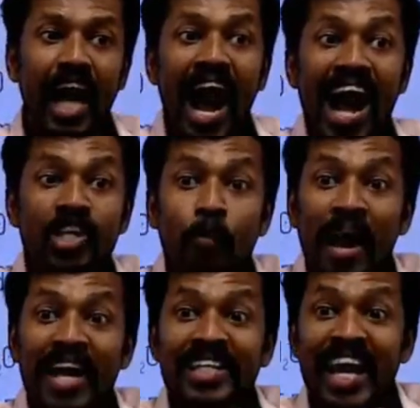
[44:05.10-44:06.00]
and to
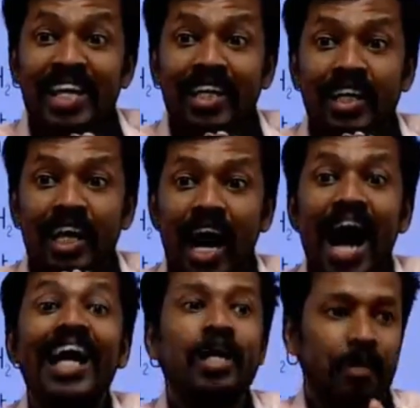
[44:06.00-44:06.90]
maintain
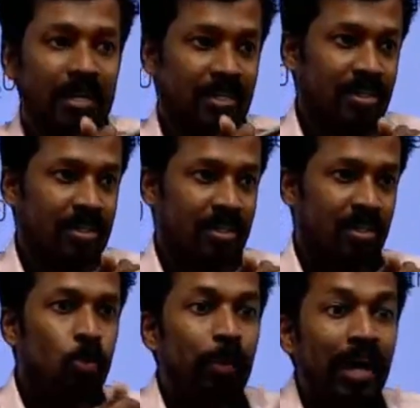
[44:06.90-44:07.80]
alignment.
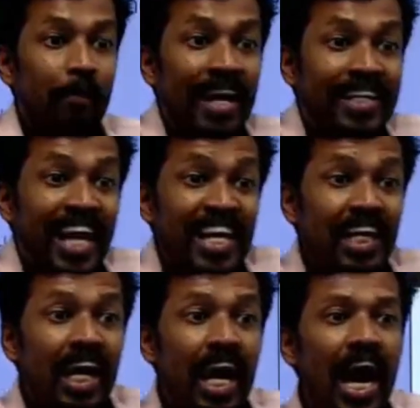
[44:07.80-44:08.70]
To maintain
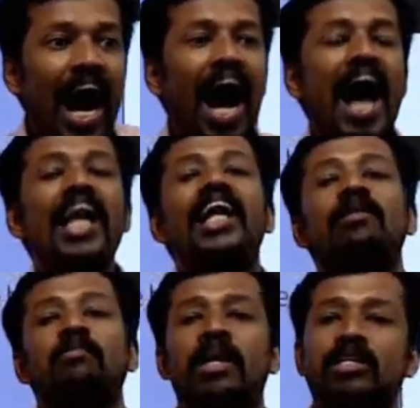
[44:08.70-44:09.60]

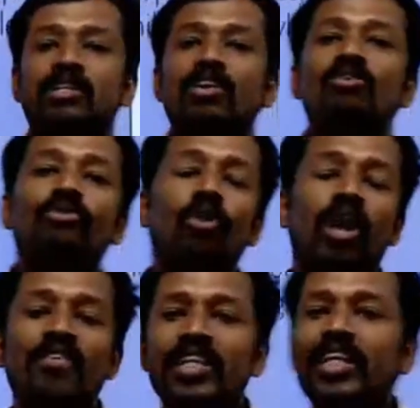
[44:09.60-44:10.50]
alignment. For
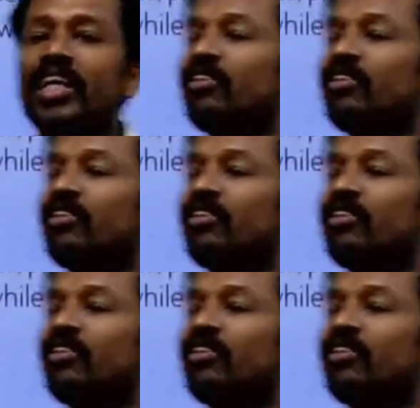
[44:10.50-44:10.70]
everything